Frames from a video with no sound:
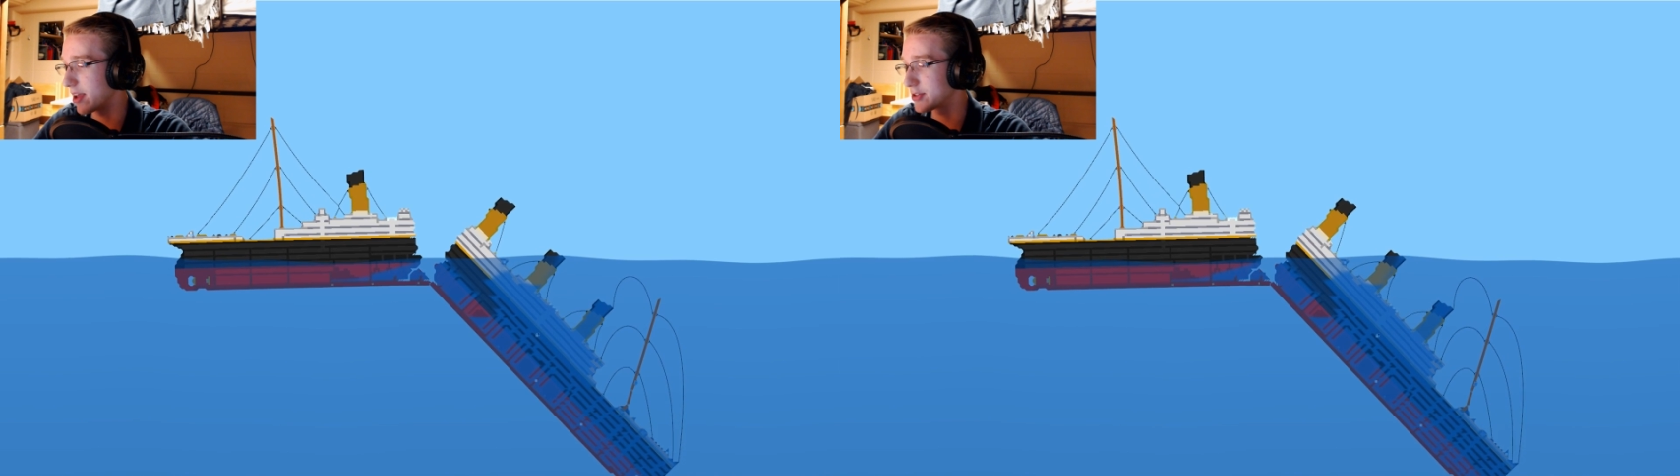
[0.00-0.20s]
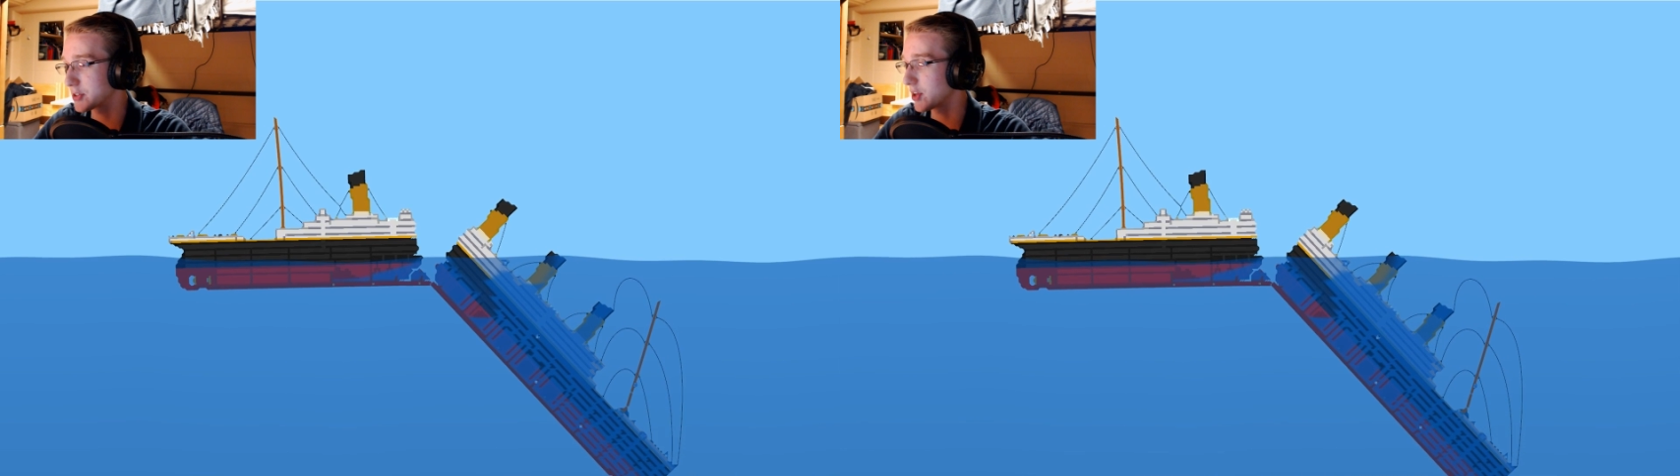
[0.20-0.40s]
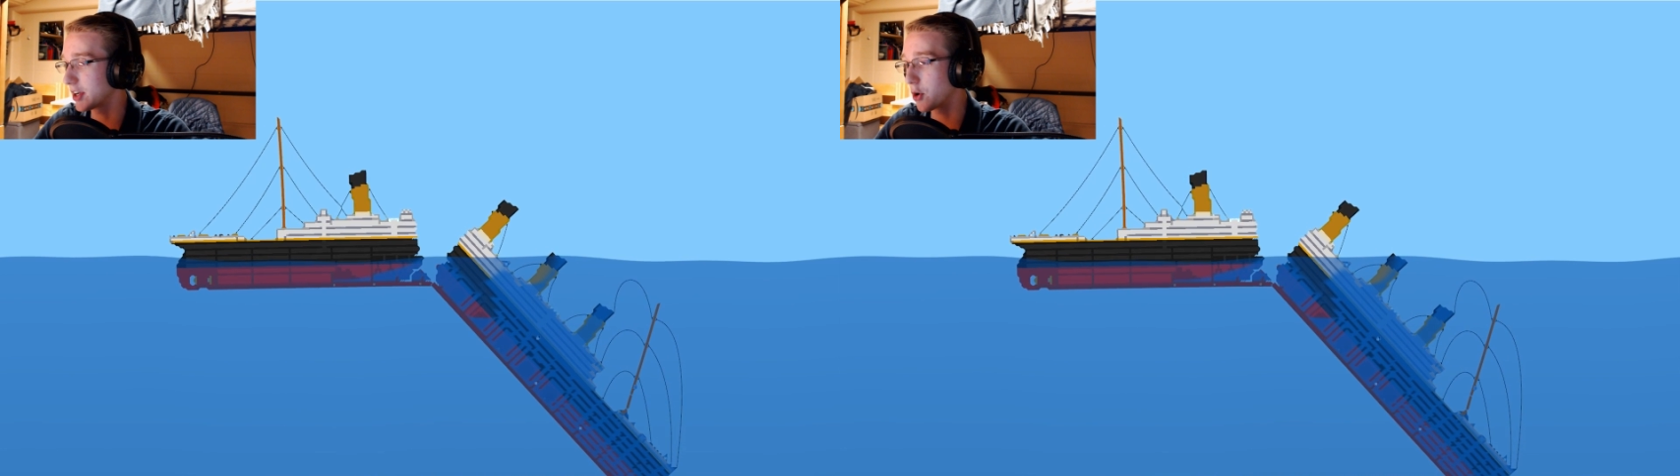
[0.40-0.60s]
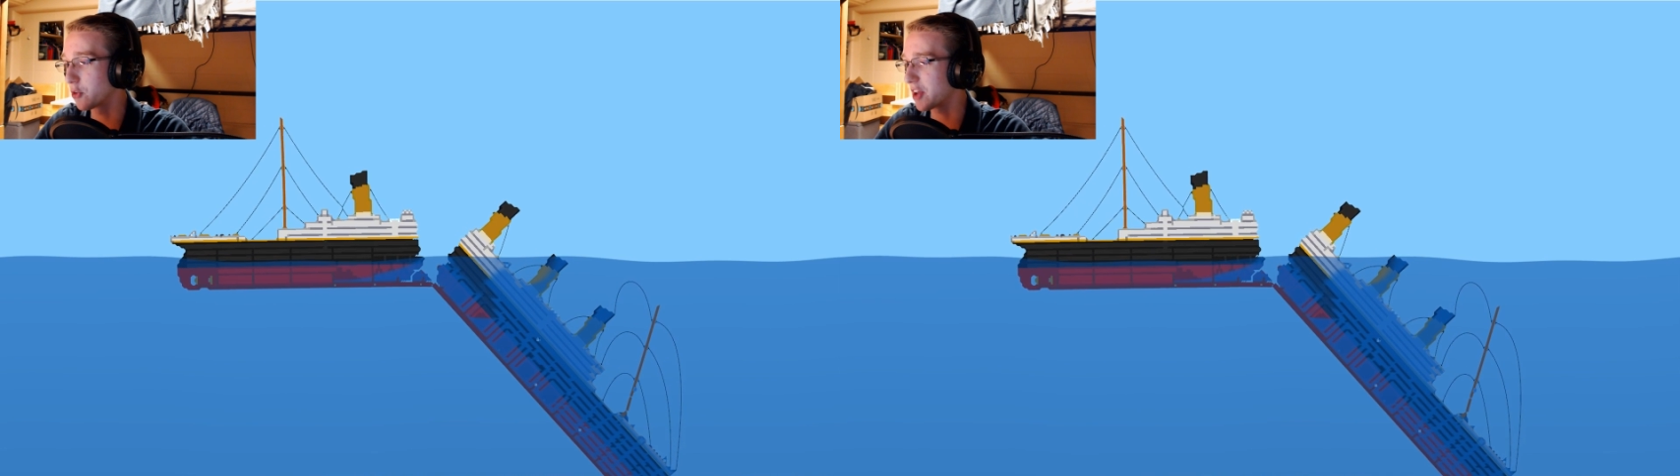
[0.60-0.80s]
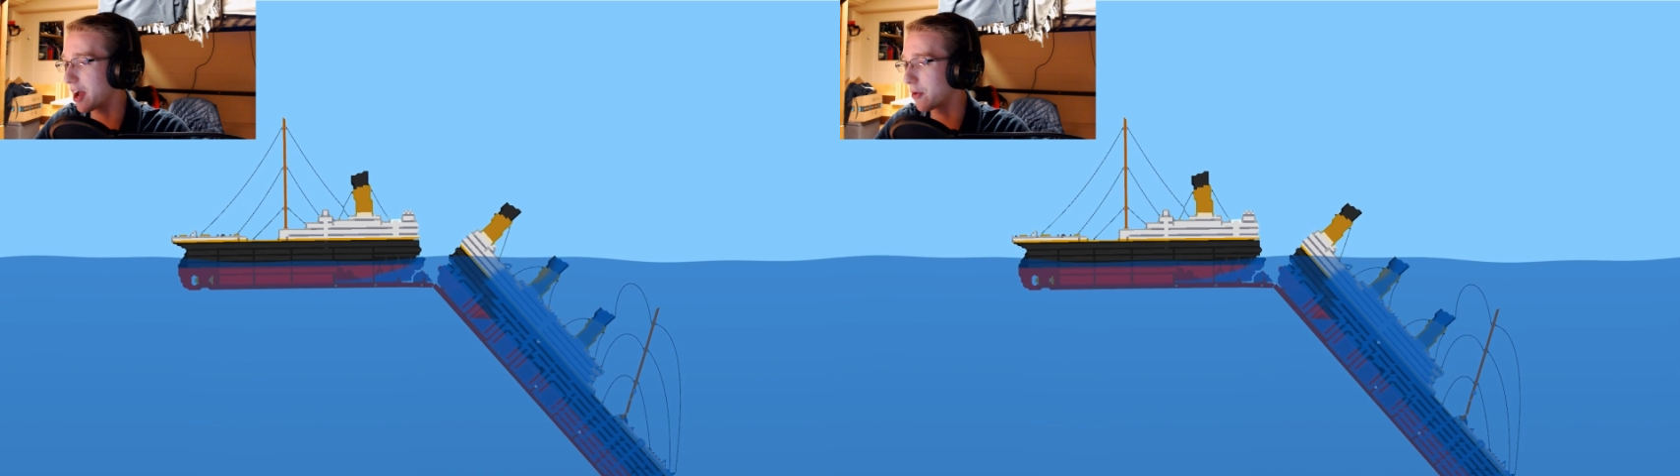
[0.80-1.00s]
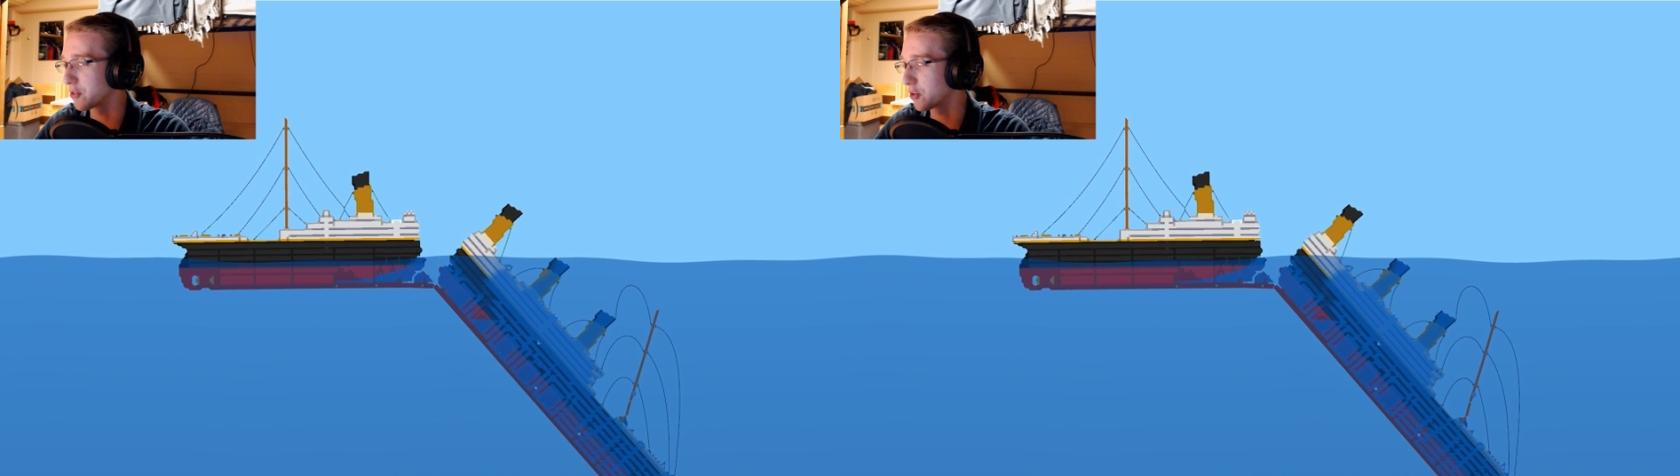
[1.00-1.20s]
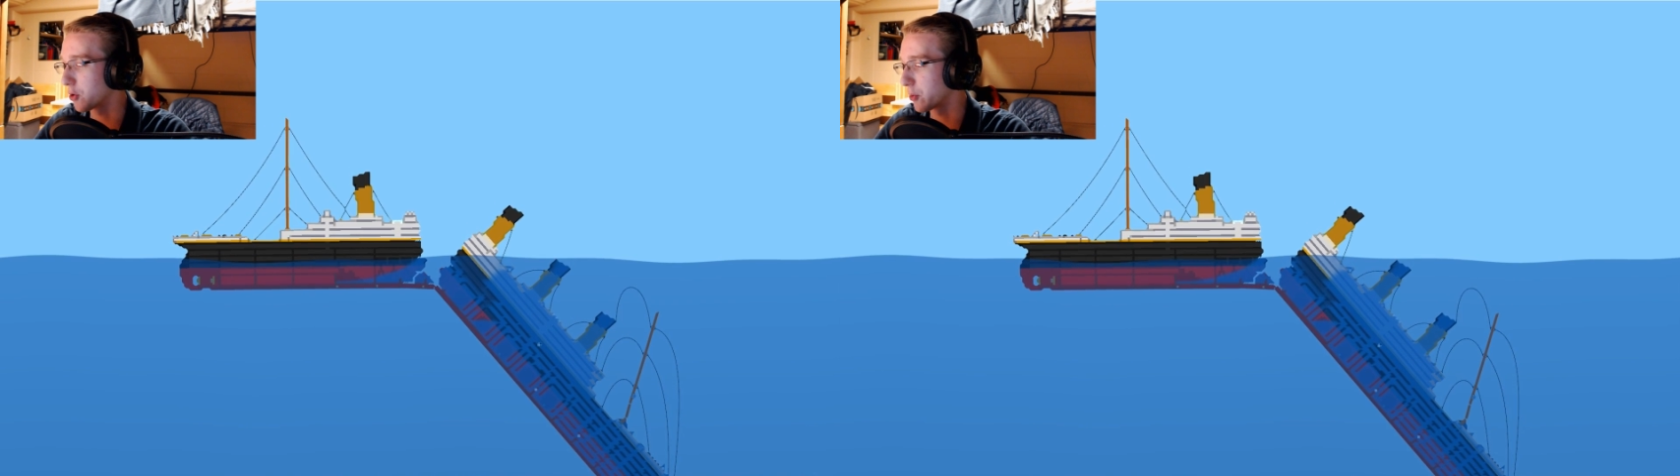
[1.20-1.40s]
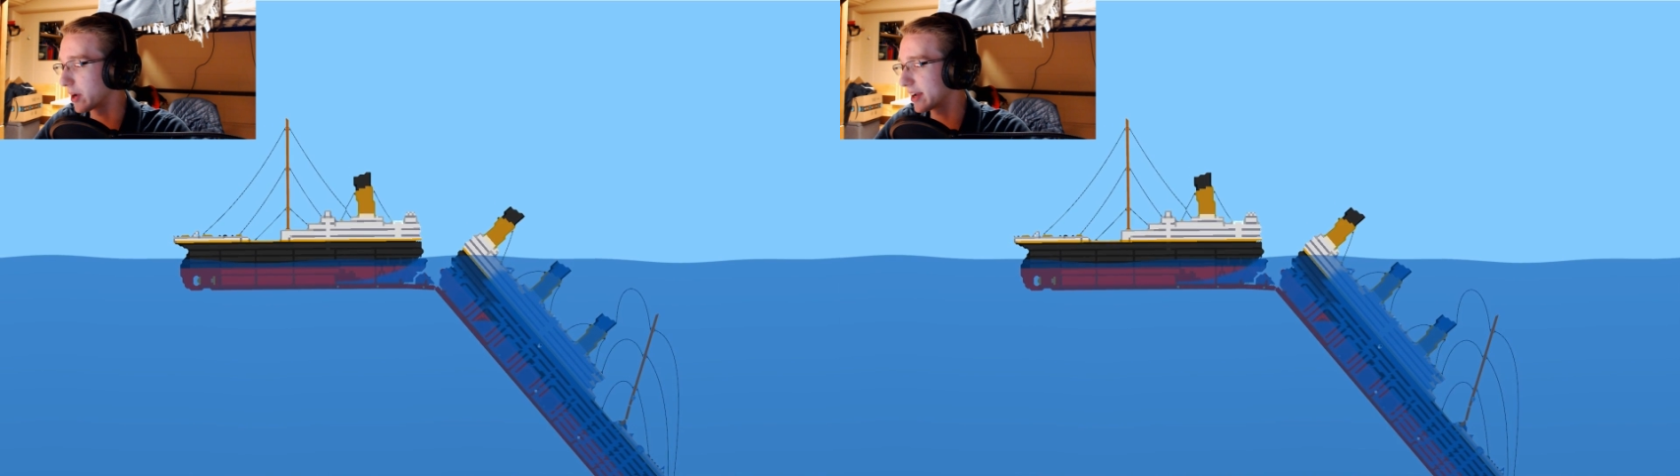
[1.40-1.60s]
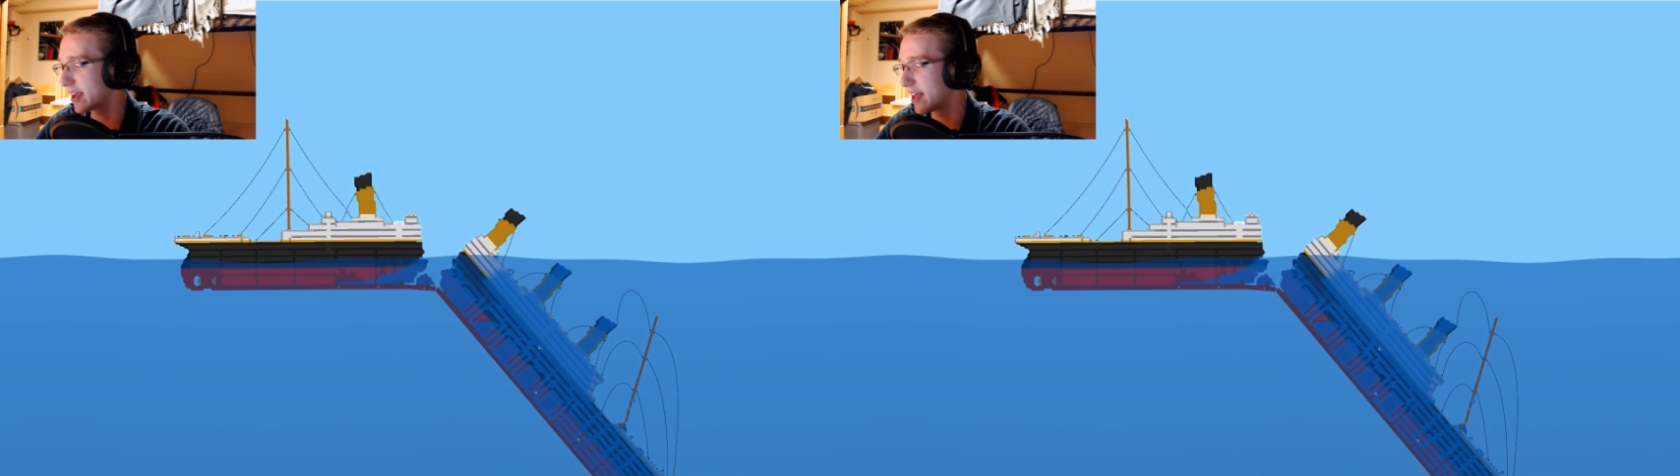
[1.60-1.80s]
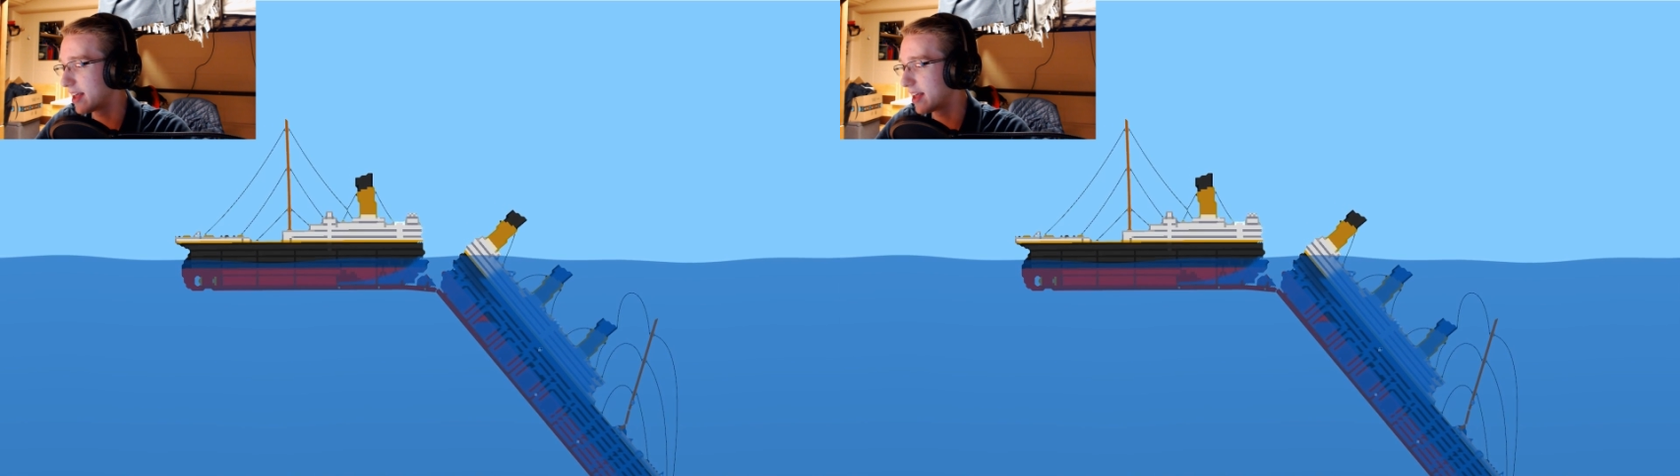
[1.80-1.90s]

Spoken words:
It goes down so quick.